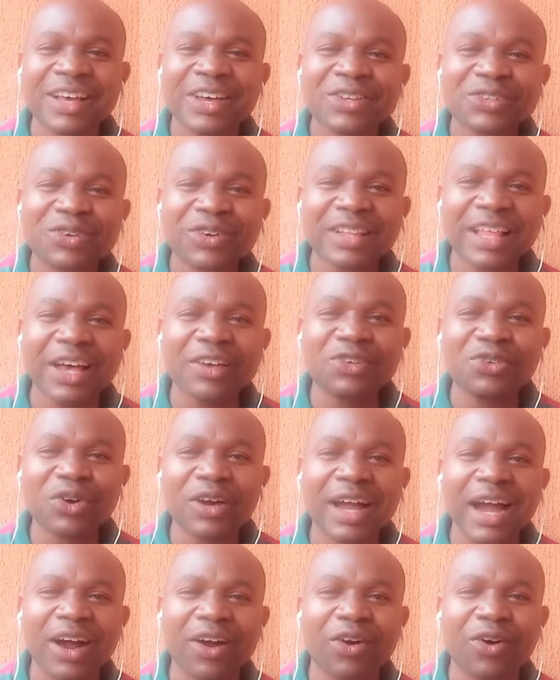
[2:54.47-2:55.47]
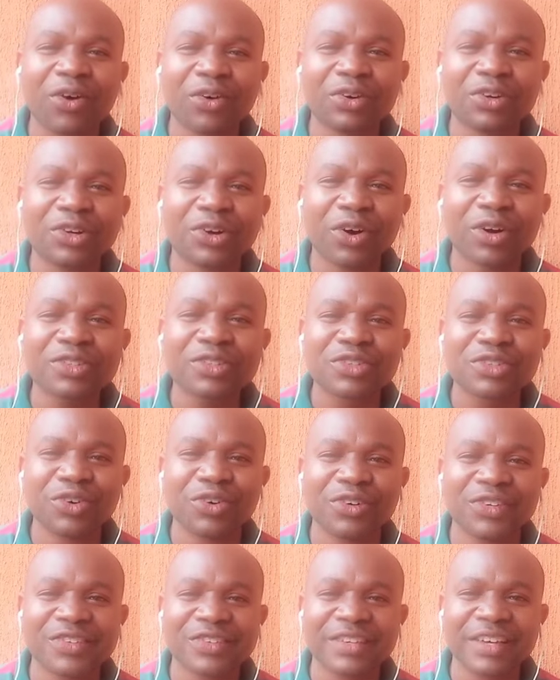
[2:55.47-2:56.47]
so that you can conduct your
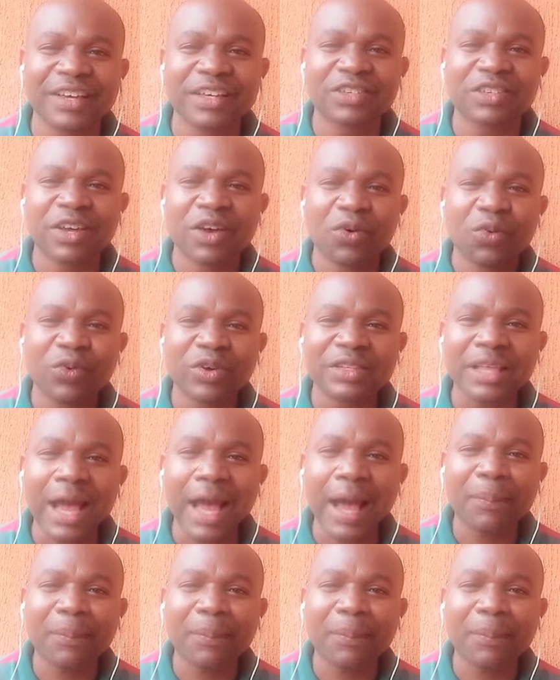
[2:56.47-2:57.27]
research with